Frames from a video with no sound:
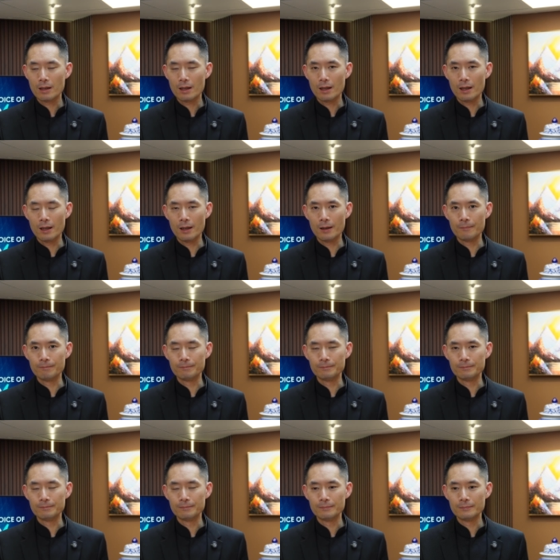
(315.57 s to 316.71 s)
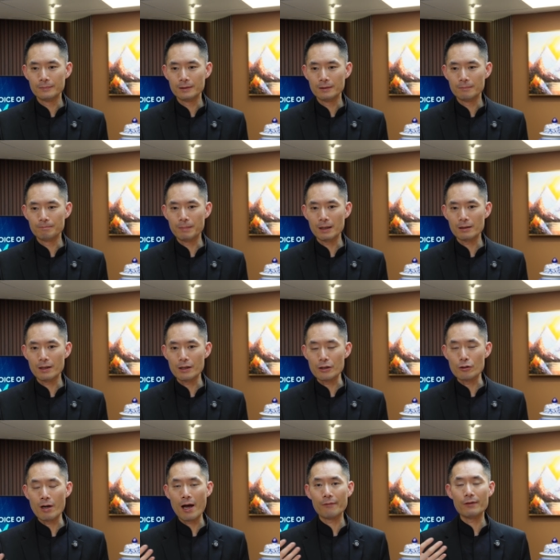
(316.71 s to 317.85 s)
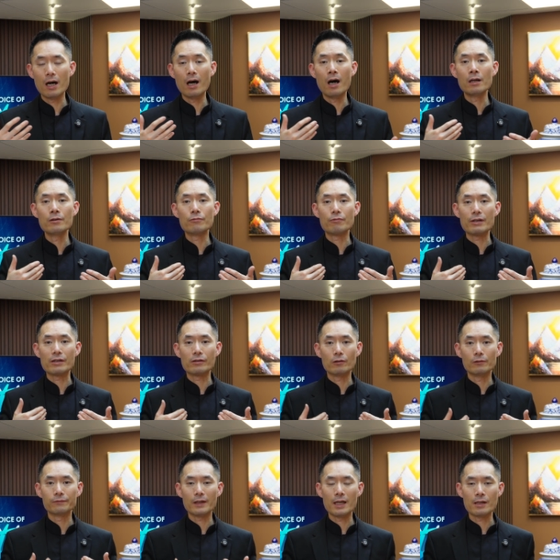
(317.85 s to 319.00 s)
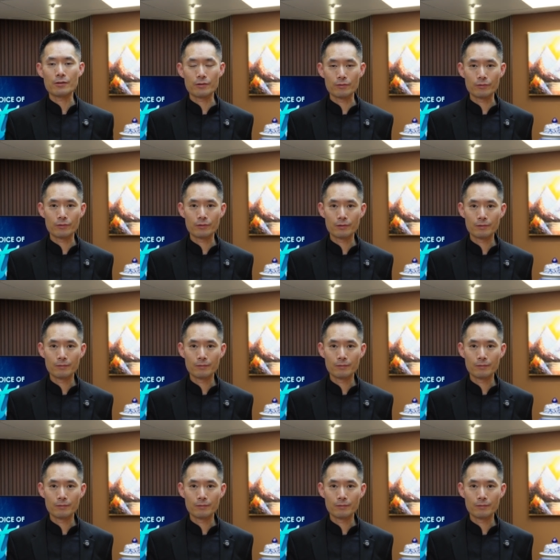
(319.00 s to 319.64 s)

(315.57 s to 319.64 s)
um, but you have unresolved issues.